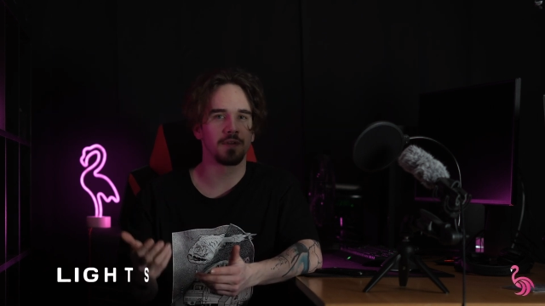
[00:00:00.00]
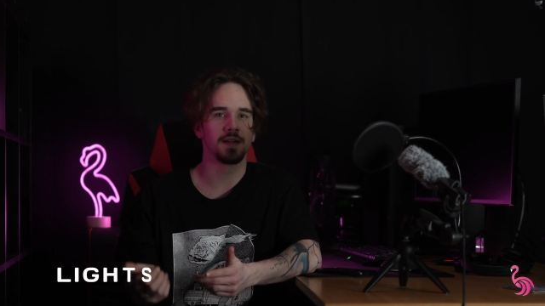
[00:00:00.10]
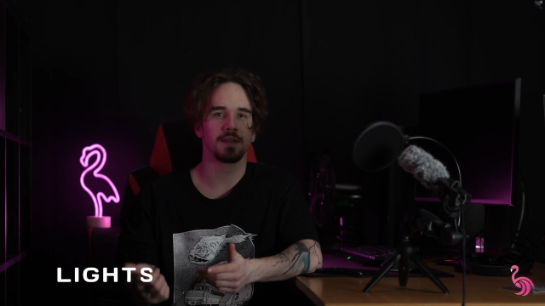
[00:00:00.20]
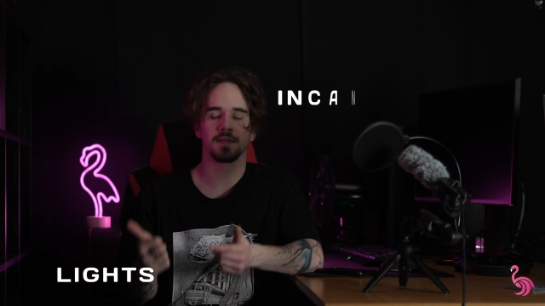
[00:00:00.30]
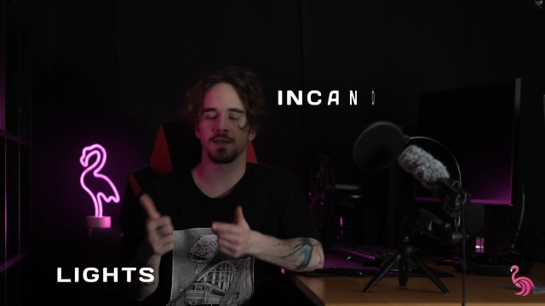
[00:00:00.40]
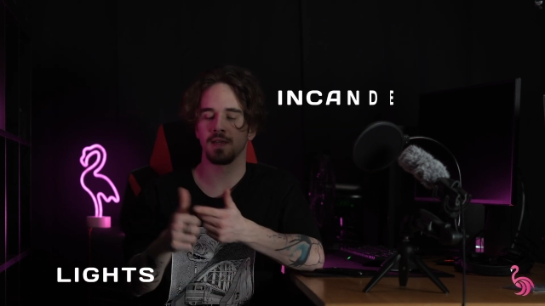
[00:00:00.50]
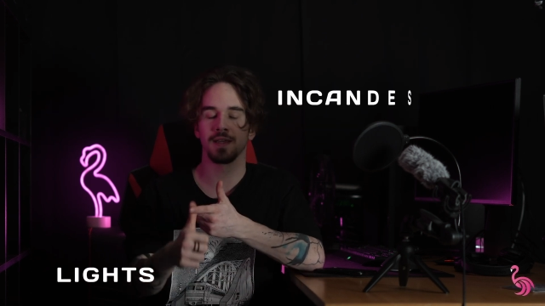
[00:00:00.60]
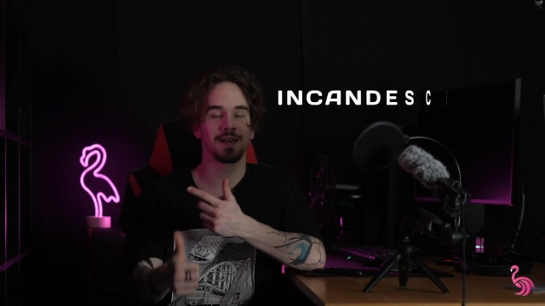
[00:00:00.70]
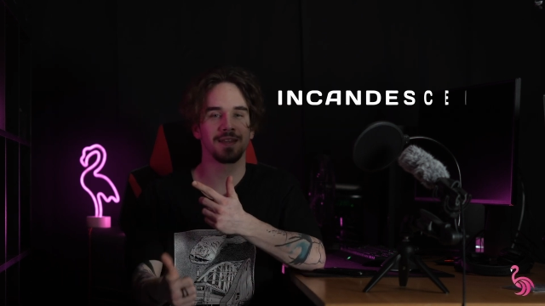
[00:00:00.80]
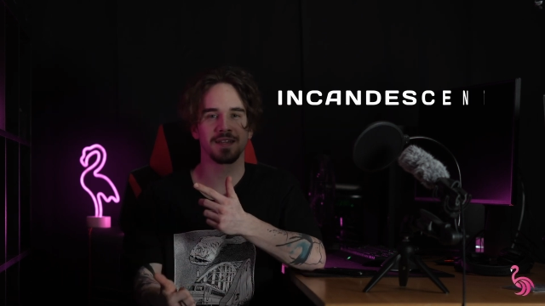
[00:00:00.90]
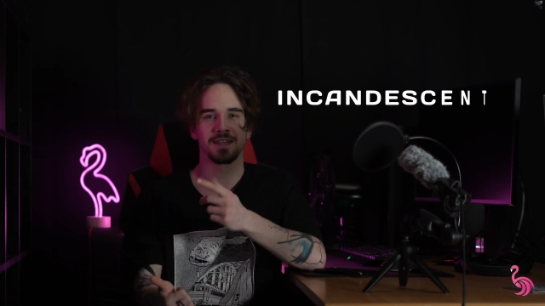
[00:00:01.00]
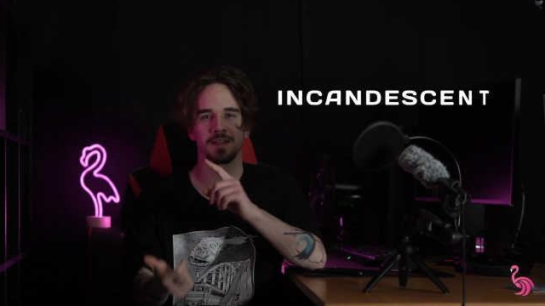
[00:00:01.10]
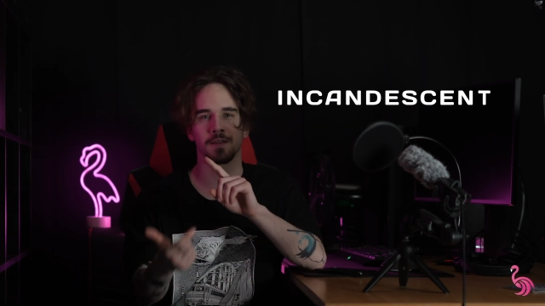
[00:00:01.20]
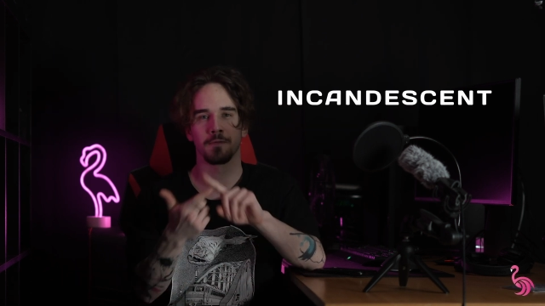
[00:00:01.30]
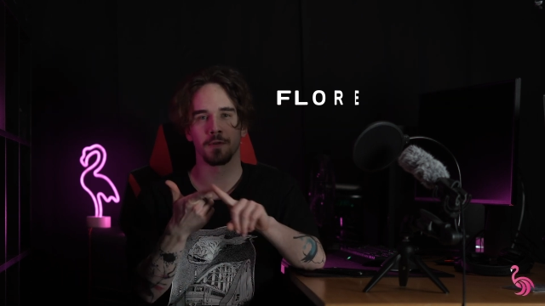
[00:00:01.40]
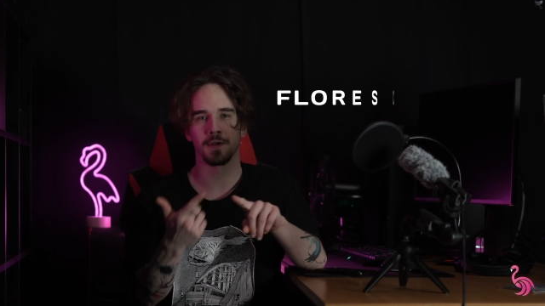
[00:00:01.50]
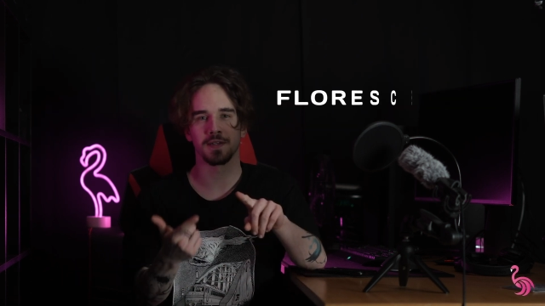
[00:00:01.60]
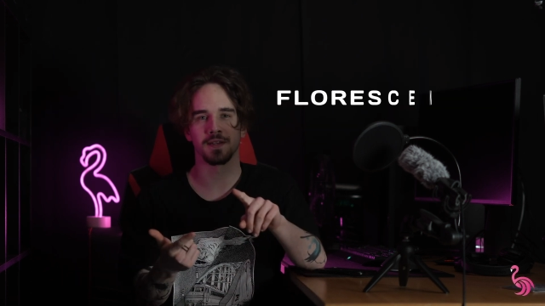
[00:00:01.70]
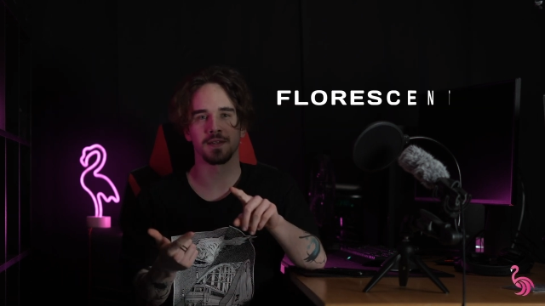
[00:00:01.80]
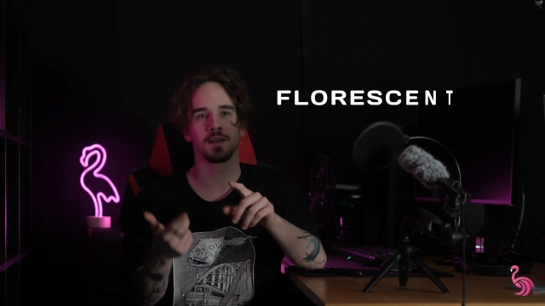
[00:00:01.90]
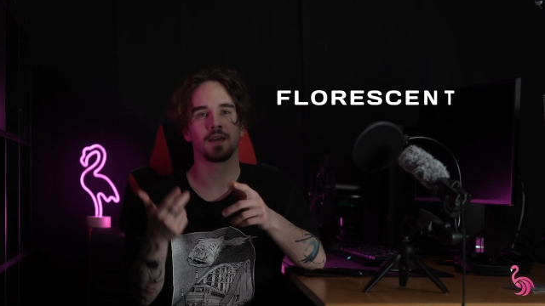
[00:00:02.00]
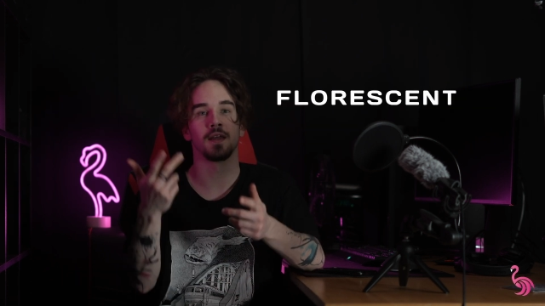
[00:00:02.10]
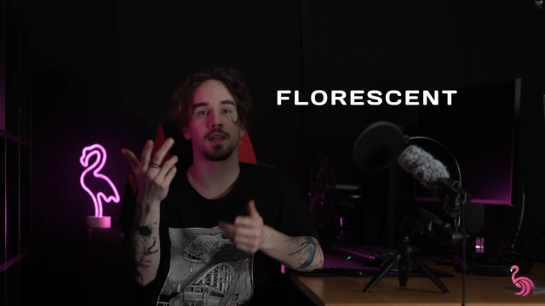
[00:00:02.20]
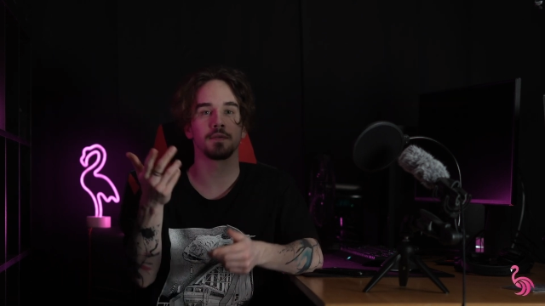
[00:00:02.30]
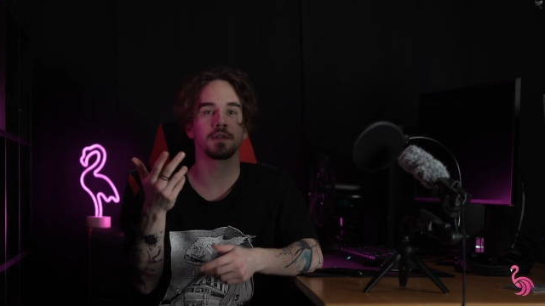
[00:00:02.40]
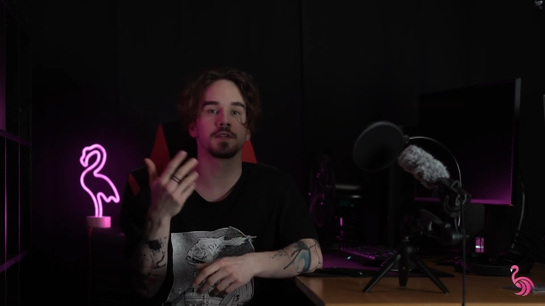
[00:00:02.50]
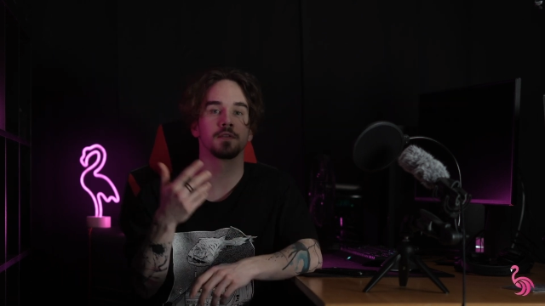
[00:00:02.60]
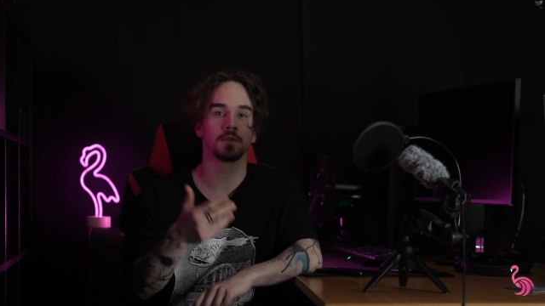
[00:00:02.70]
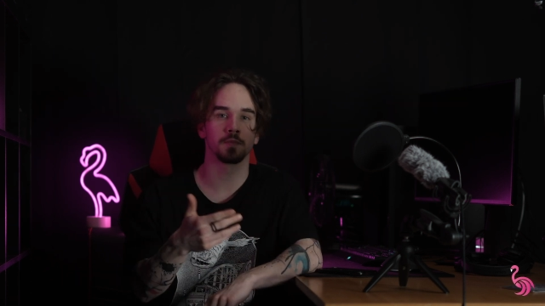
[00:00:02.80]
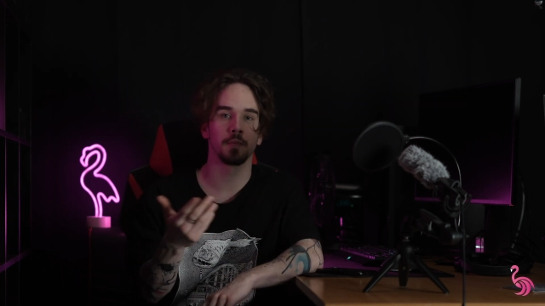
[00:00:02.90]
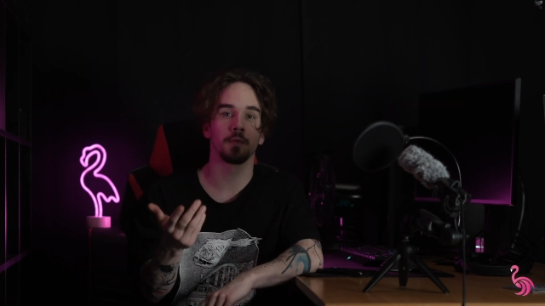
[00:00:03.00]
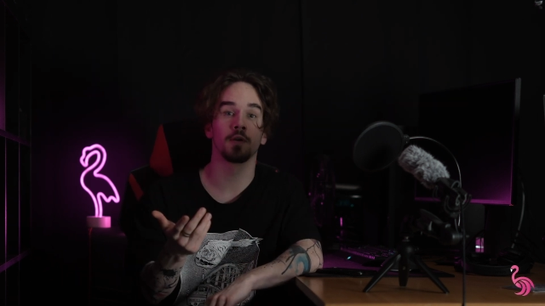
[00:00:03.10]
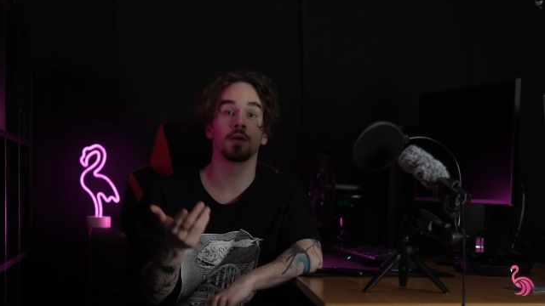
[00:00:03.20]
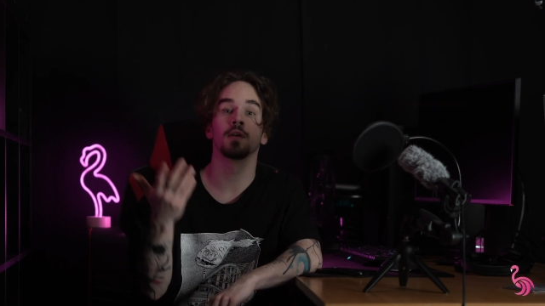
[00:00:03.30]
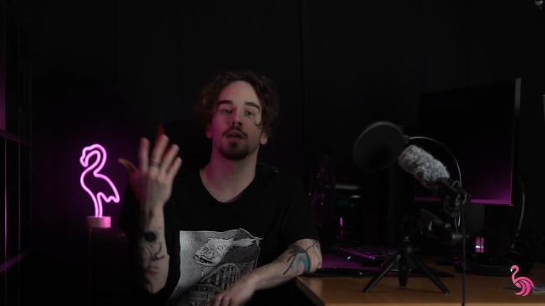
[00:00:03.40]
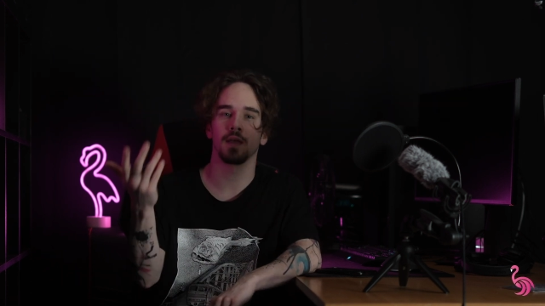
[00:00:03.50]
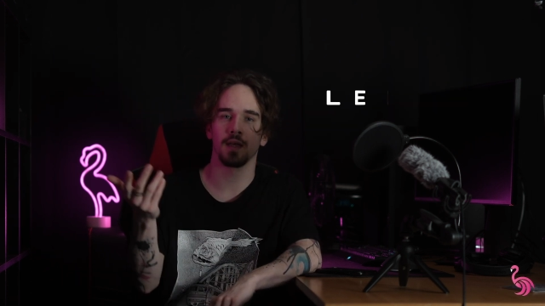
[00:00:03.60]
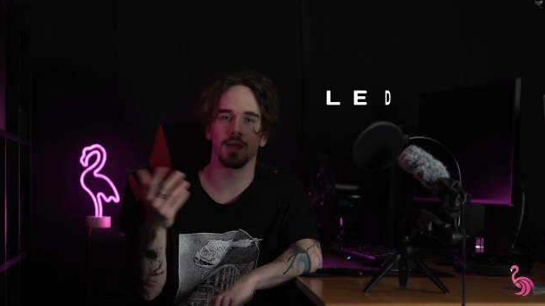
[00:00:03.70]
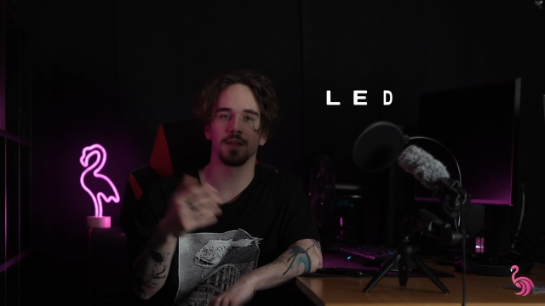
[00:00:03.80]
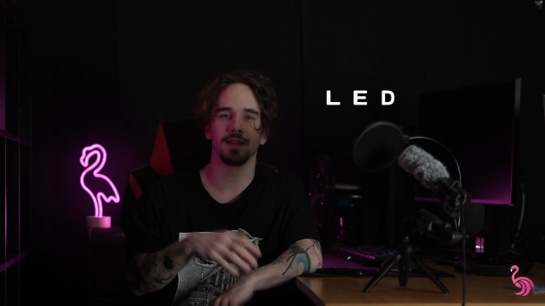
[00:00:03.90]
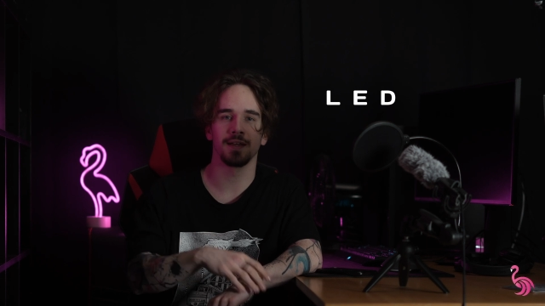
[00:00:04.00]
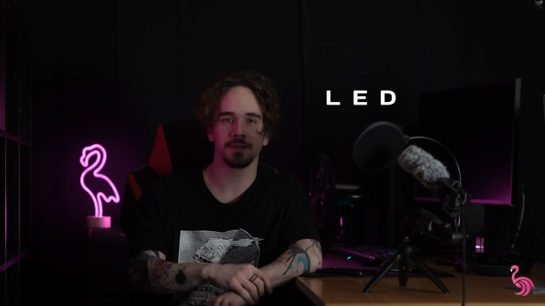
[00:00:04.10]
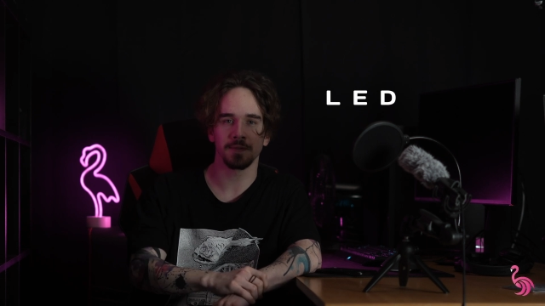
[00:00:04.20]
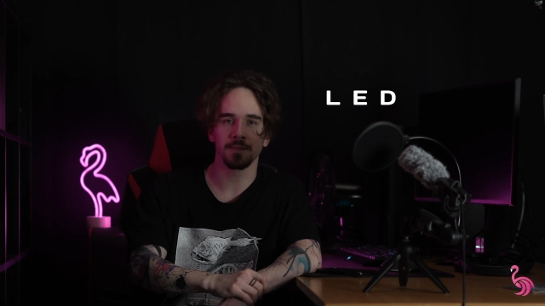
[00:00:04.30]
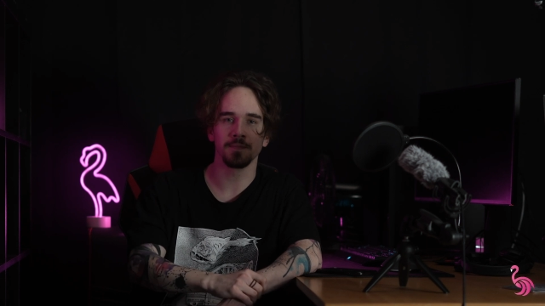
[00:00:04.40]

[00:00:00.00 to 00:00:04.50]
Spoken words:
lights: incandescent, fluorescent, and nowadays the most popular, LED lights.